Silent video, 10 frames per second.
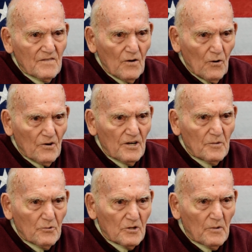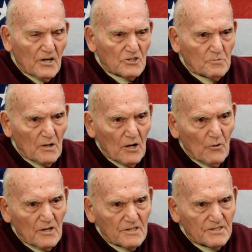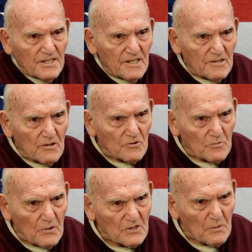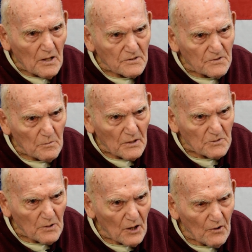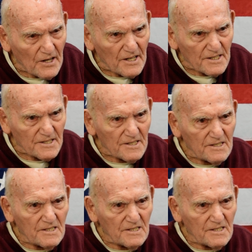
Oh yeah, put a Myers plow on it. Yeah, that was the best plow I had.